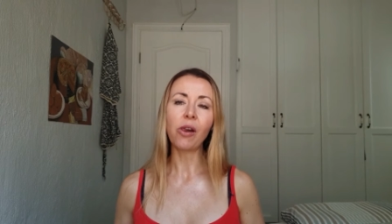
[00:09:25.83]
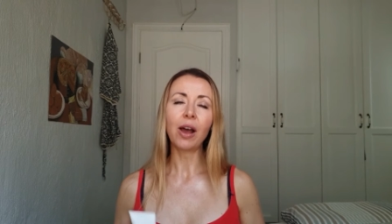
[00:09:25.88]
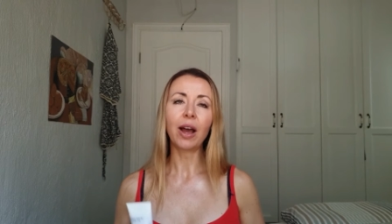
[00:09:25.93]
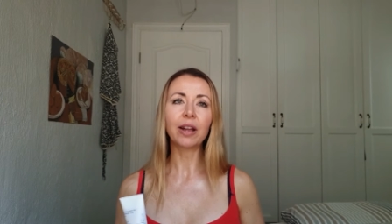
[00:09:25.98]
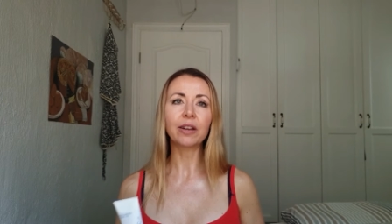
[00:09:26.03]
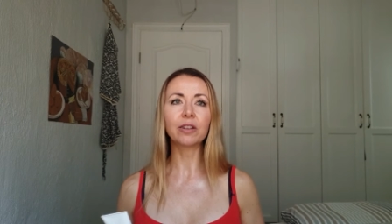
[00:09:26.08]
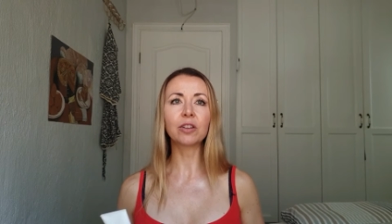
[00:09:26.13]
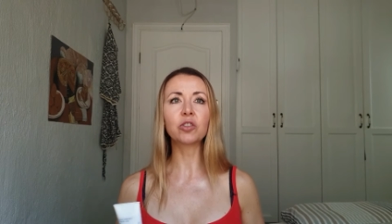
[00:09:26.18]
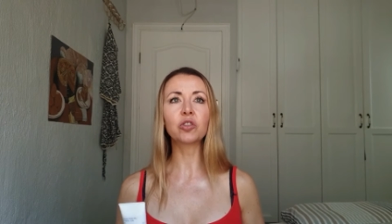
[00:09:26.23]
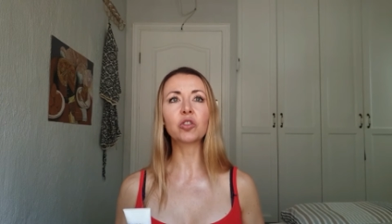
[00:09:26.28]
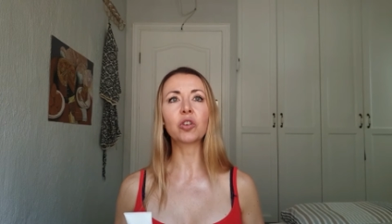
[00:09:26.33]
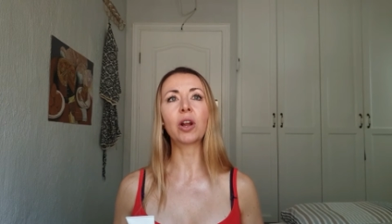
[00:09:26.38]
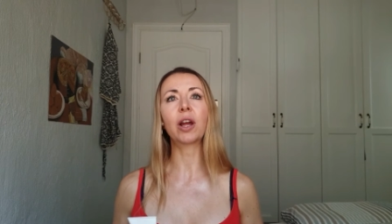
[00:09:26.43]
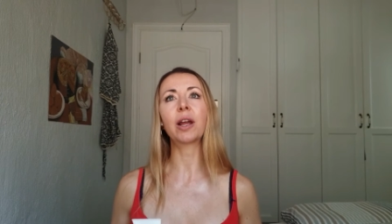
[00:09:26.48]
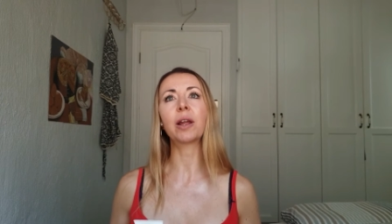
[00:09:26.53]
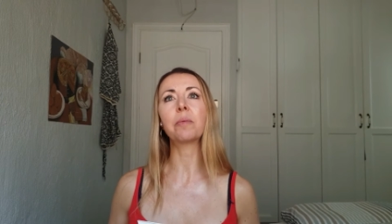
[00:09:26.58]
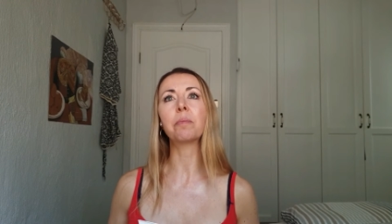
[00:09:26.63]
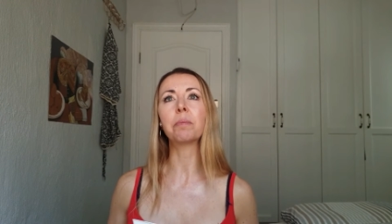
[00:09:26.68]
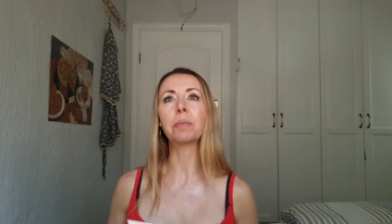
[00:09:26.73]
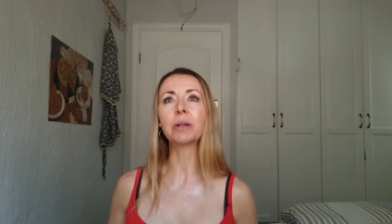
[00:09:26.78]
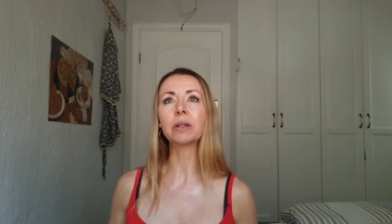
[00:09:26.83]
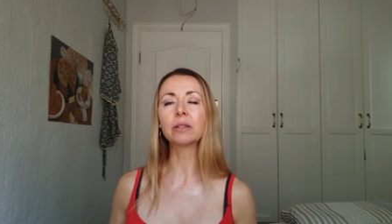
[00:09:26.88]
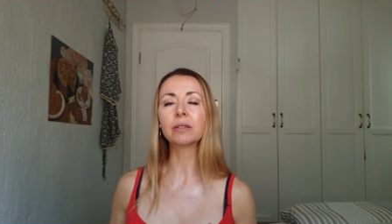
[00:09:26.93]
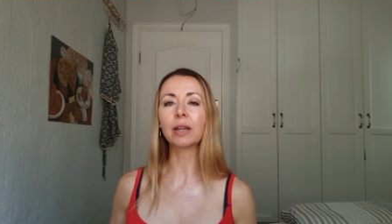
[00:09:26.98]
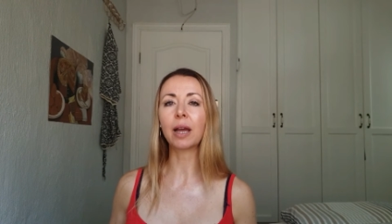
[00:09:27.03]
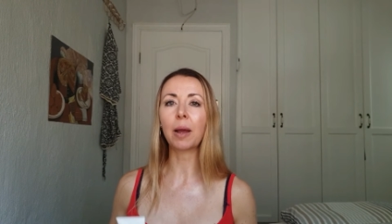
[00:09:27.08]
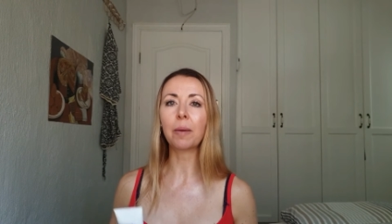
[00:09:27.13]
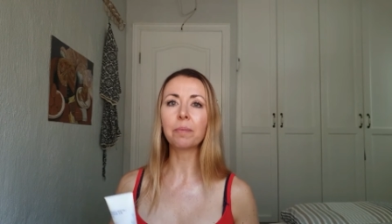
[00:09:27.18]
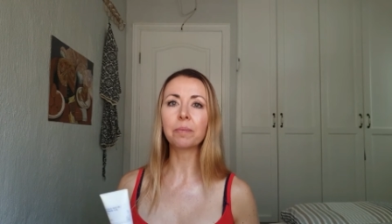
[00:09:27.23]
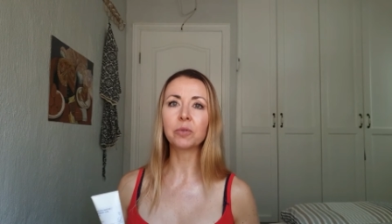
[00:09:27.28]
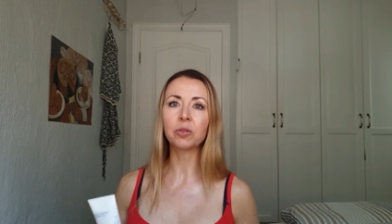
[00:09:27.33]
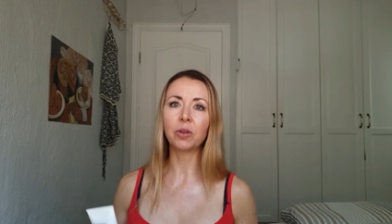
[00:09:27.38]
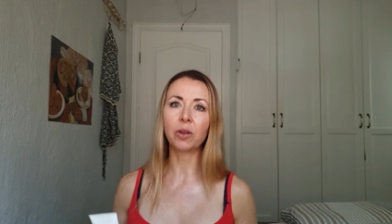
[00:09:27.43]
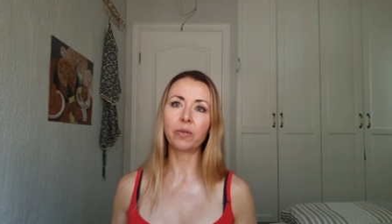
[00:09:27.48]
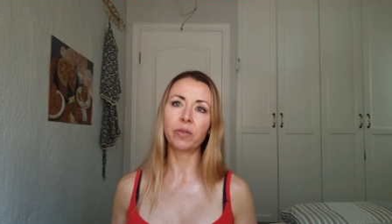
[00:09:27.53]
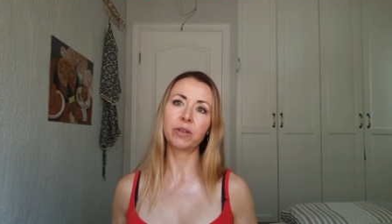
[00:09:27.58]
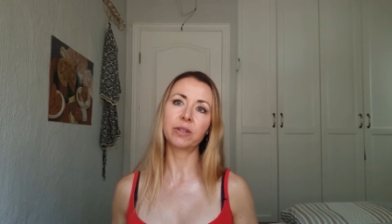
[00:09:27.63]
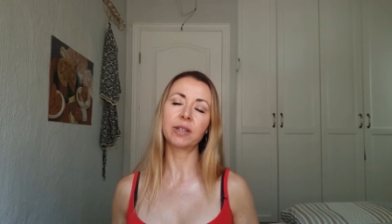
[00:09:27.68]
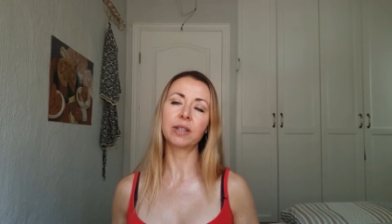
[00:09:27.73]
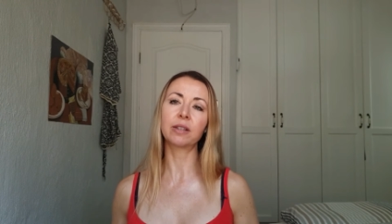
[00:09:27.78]
I did try and build up to
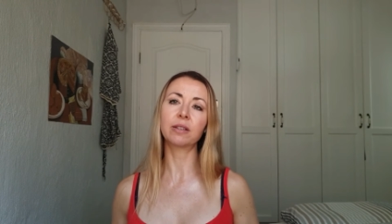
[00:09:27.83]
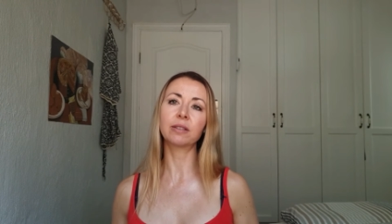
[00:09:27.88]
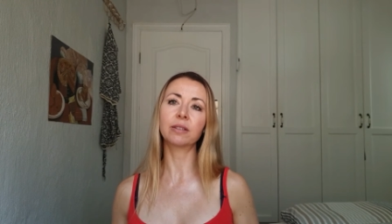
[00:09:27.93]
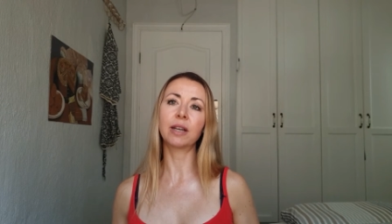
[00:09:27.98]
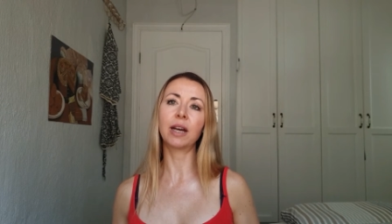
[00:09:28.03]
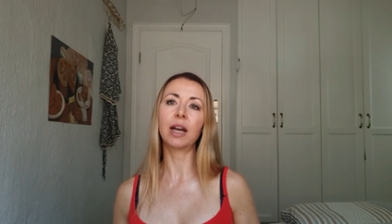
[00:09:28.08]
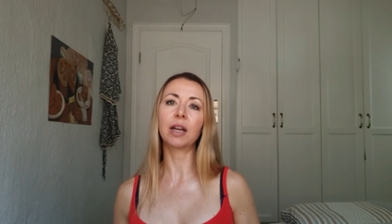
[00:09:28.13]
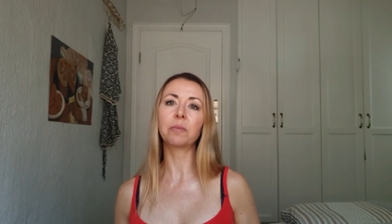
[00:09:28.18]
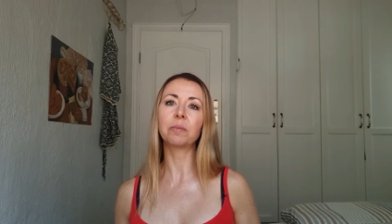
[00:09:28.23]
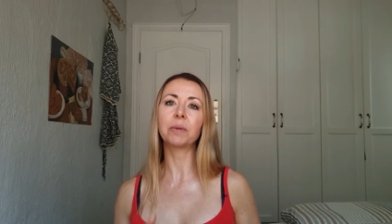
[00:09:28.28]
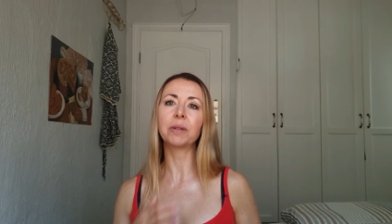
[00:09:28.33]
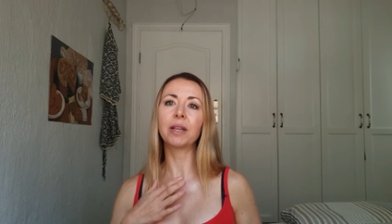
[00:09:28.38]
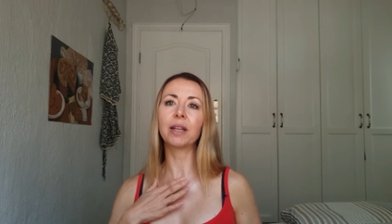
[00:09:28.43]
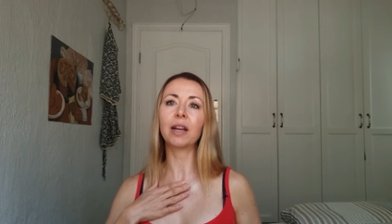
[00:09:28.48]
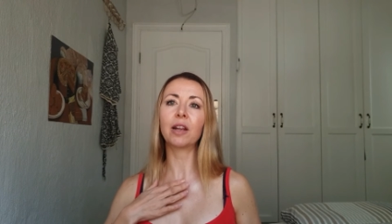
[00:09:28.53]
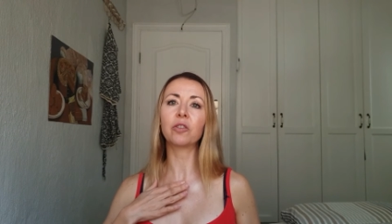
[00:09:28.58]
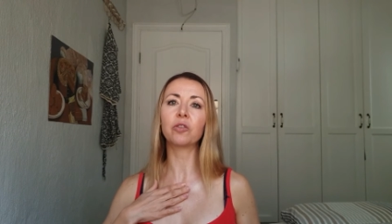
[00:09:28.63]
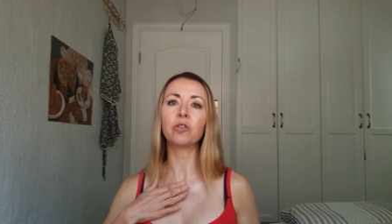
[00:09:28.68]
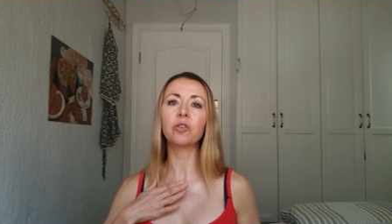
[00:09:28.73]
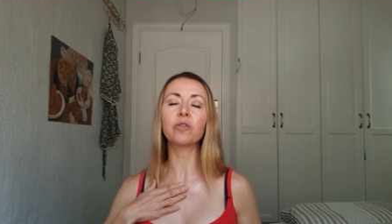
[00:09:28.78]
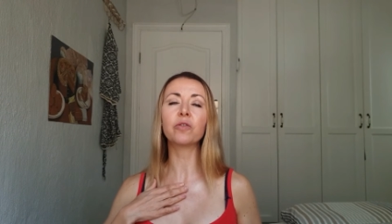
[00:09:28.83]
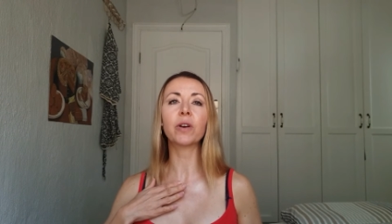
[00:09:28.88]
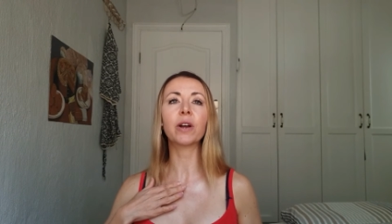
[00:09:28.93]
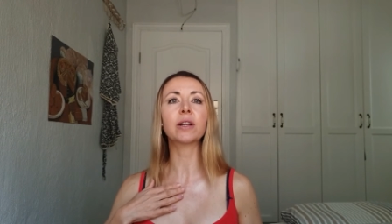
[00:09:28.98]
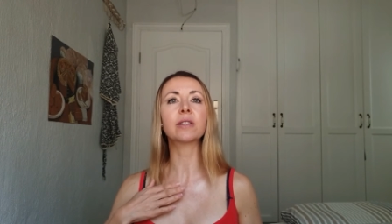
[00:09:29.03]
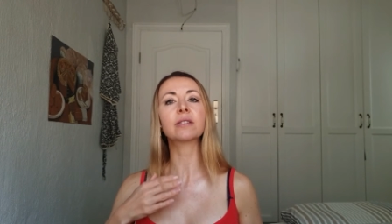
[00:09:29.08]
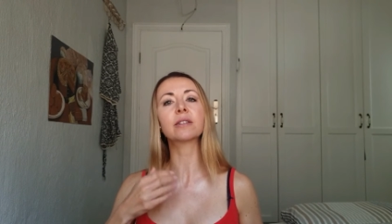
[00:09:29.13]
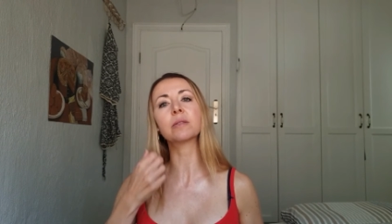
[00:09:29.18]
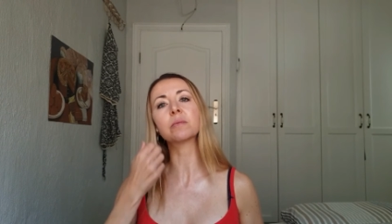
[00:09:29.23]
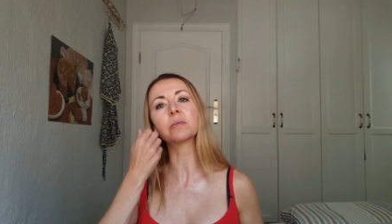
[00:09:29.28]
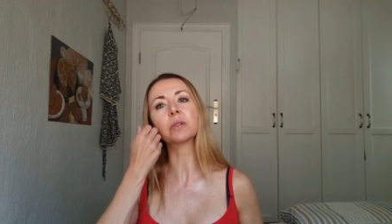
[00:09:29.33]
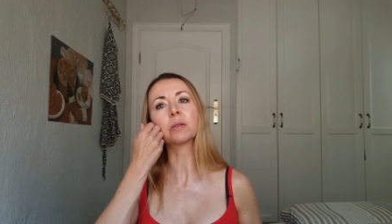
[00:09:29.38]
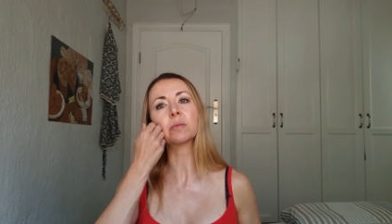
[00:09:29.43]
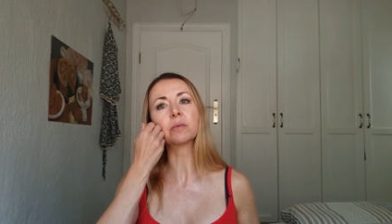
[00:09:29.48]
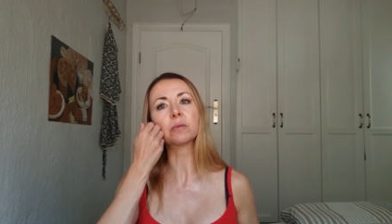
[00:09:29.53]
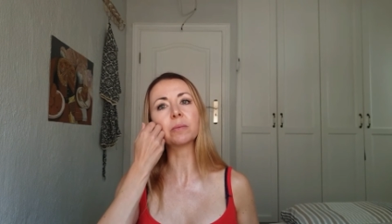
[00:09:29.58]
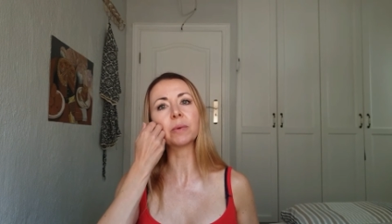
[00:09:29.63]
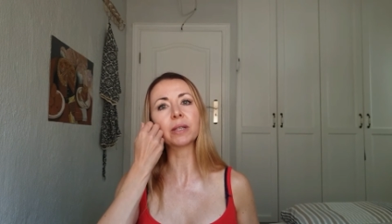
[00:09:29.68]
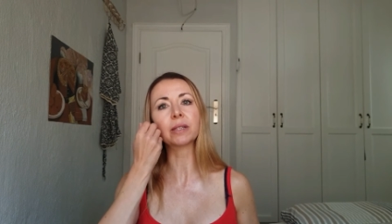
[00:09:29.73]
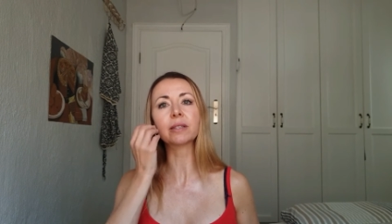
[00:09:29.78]
every single night, but then I do find
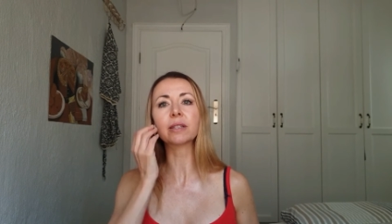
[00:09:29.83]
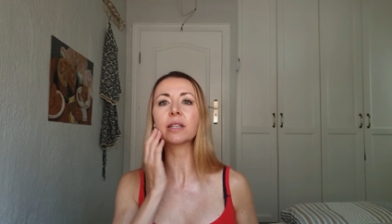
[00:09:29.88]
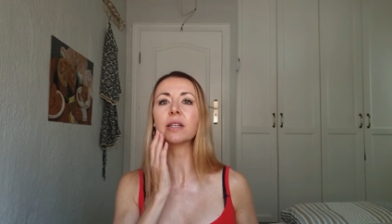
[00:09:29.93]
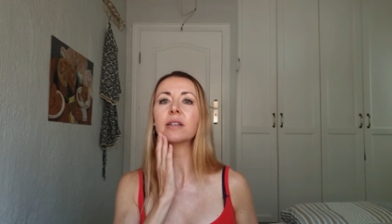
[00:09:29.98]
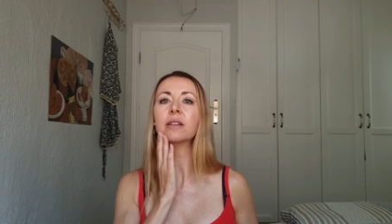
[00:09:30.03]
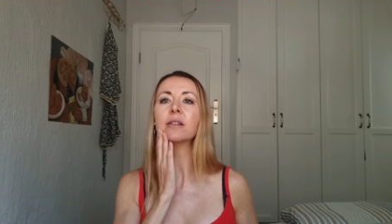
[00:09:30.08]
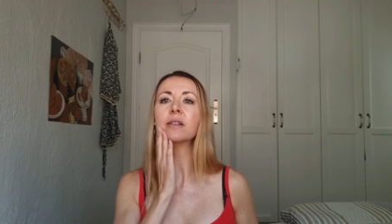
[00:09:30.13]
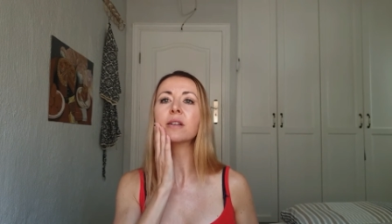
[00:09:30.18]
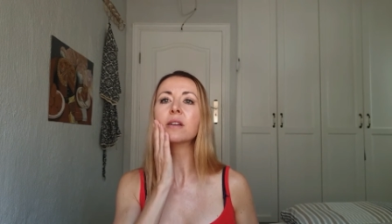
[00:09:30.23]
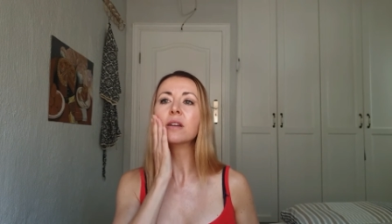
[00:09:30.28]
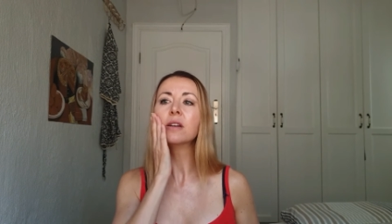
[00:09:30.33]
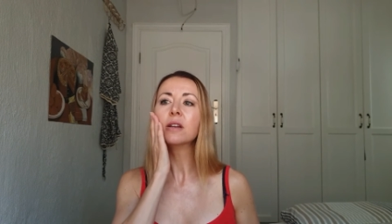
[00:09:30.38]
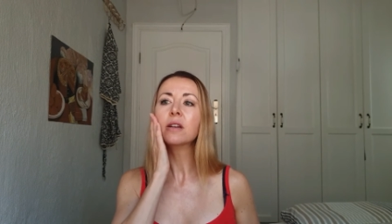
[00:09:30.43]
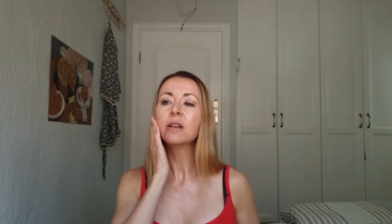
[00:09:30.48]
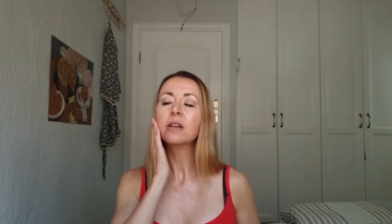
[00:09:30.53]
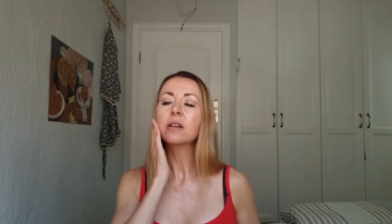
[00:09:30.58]
sometimes my skin